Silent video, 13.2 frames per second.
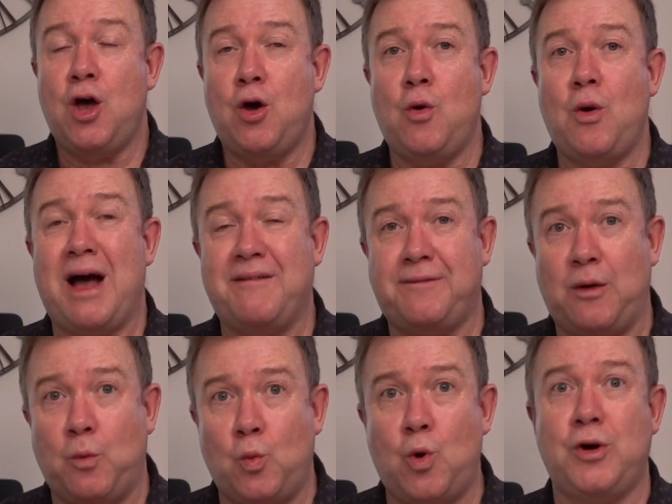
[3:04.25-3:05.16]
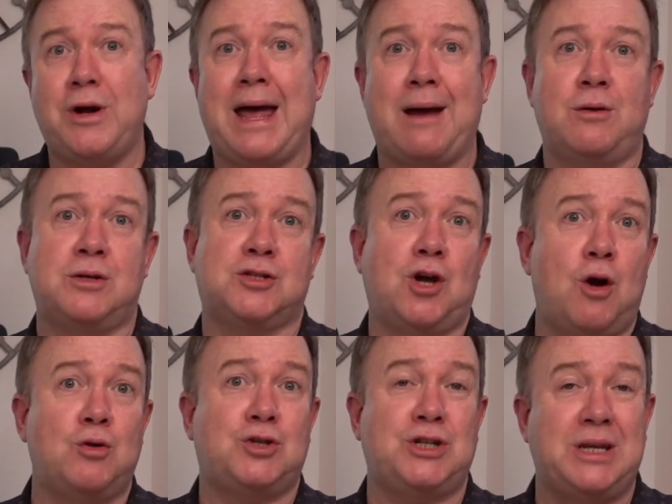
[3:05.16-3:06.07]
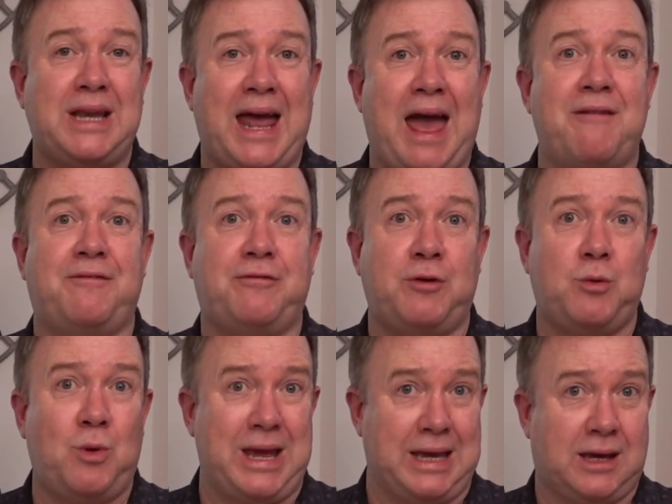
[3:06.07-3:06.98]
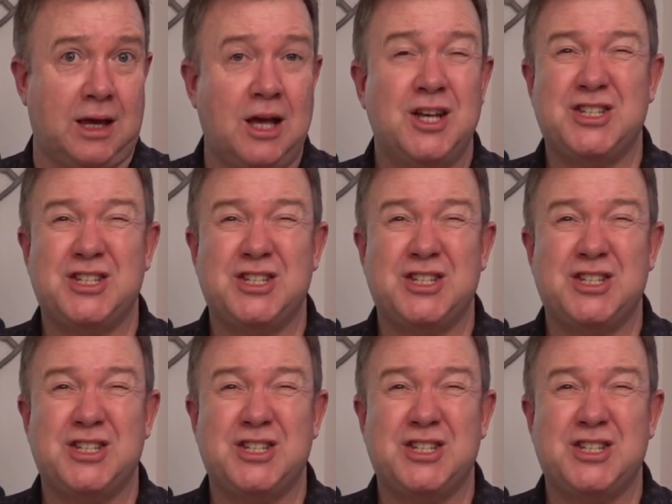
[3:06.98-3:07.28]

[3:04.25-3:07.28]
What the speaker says: who have 1 hour's coaching every week.